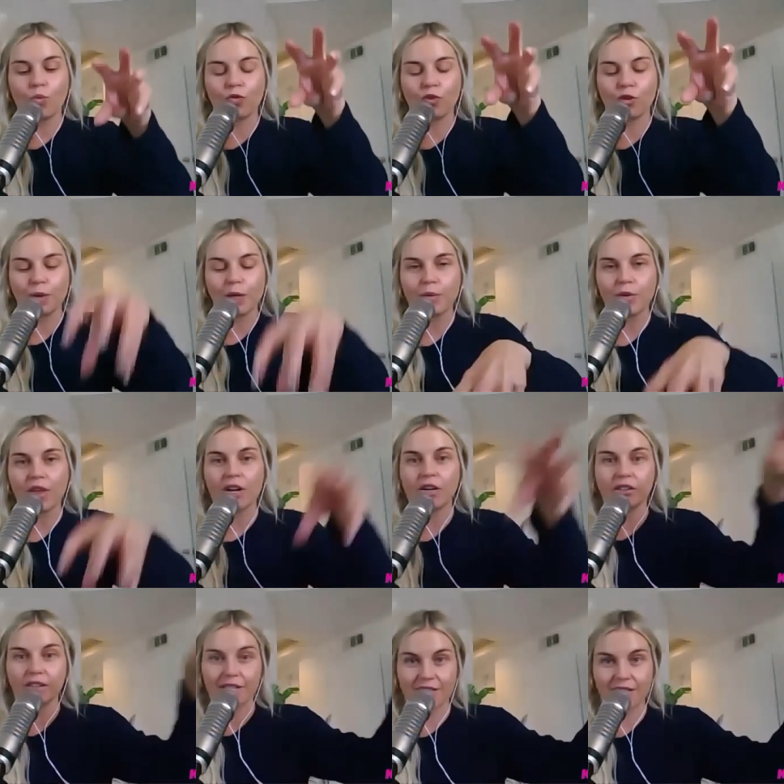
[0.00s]
for people that are
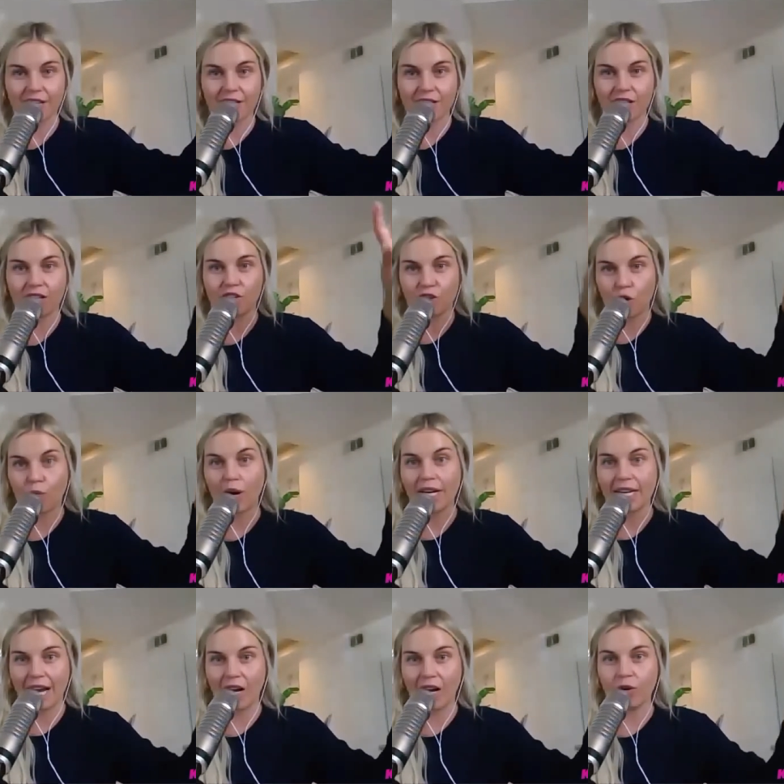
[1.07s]
listening to the show right
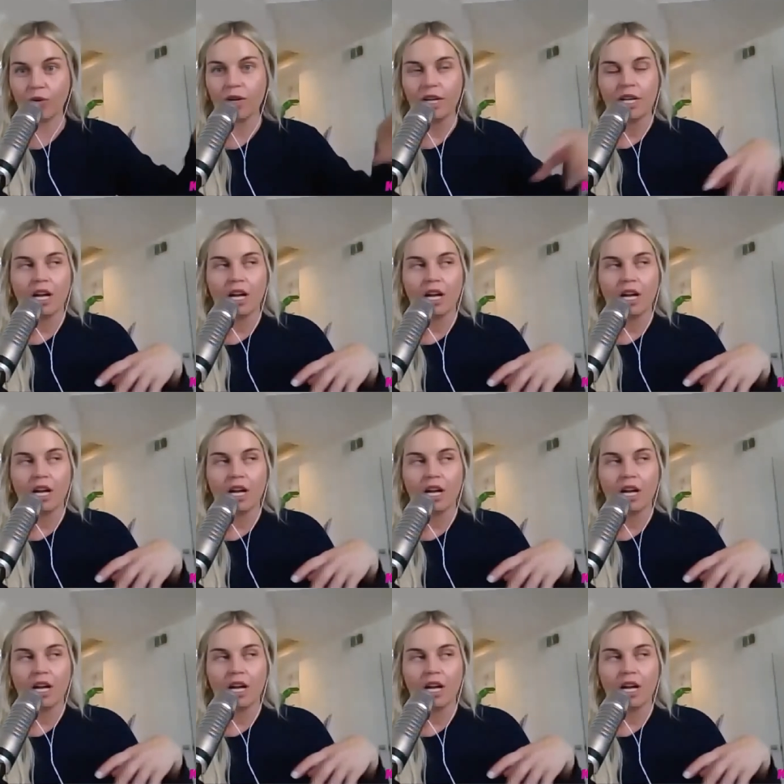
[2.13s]
now